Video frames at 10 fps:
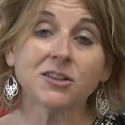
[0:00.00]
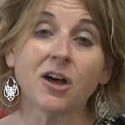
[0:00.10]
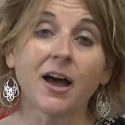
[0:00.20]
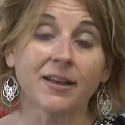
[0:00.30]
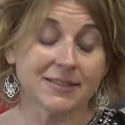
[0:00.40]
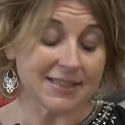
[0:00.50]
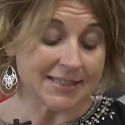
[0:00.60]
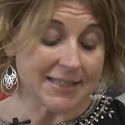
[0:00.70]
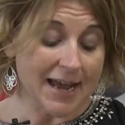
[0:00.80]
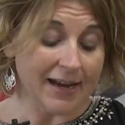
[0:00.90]
law does
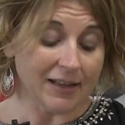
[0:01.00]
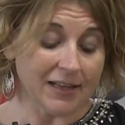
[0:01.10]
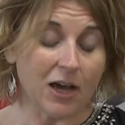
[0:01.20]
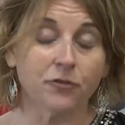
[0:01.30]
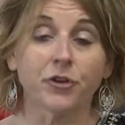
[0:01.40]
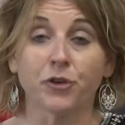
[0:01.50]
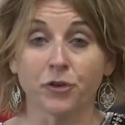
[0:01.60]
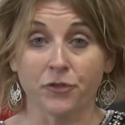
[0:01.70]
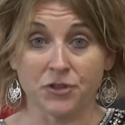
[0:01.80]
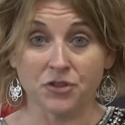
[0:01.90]
not allow for
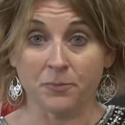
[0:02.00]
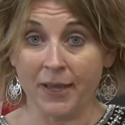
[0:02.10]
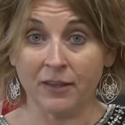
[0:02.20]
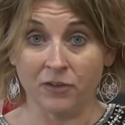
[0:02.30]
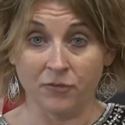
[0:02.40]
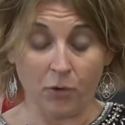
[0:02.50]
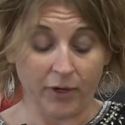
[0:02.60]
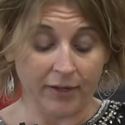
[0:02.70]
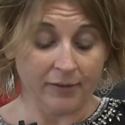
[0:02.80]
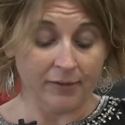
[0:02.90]
universal mail-in voting.